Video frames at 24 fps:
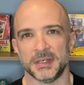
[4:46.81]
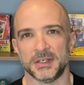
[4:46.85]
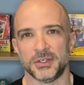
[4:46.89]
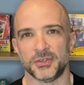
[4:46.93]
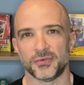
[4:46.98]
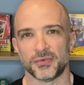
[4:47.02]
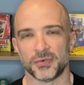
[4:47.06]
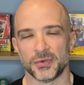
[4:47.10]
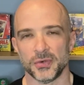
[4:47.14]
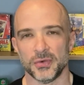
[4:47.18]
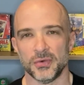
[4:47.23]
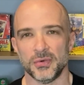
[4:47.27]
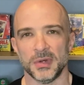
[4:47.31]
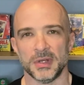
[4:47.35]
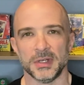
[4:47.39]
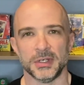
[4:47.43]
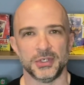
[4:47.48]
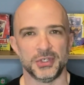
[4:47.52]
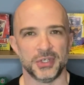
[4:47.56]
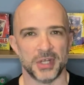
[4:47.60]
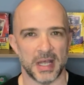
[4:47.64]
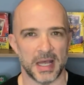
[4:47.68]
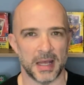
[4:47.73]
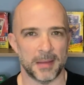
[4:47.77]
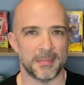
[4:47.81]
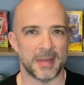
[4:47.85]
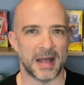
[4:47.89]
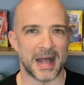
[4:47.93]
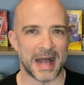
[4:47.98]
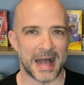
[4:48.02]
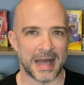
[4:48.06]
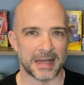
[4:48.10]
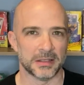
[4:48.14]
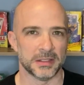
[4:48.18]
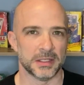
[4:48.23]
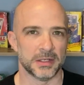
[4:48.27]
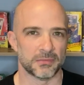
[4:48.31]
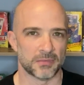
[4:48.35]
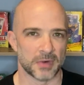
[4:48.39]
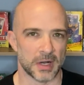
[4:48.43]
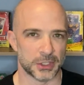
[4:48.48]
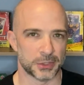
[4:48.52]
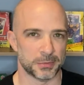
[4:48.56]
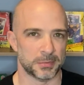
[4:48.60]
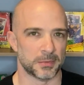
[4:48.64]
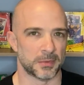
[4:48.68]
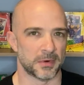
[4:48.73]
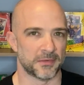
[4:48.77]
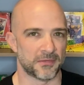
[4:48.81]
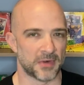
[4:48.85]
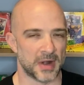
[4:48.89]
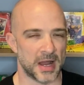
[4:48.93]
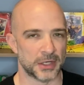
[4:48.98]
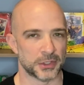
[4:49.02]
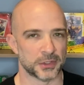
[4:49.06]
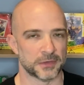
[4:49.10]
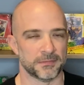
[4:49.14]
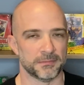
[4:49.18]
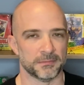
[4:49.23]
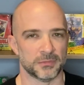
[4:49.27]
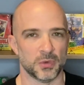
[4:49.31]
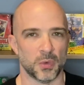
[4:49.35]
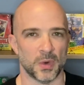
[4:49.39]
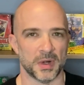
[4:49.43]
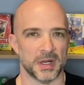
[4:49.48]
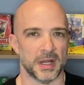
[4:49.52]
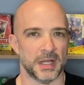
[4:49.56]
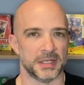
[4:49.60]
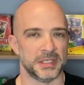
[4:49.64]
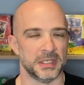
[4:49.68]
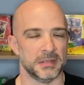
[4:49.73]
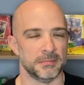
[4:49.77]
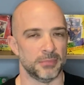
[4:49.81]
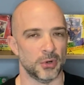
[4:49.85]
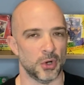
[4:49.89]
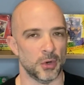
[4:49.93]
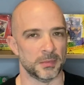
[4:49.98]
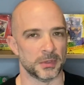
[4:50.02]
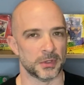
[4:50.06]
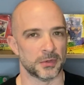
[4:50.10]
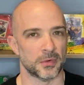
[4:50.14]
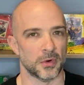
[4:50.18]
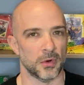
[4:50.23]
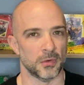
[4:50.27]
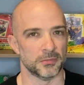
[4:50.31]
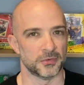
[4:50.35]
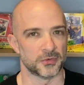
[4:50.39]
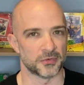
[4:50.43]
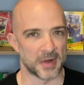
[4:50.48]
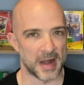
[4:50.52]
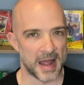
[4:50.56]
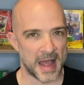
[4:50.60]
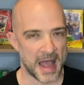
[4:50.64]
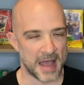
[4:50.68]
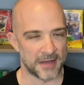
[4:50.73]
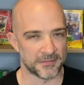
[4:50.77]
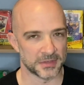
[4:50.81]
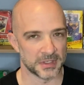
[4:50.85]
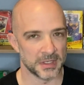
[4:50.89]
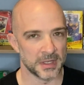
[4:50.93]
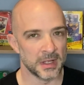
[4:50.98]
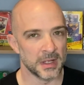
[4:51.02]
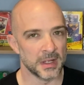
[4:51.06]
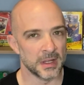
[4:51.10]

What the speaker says: True Gem Adley Rutschman Refractor from 2019 Bowman Chrome Draft.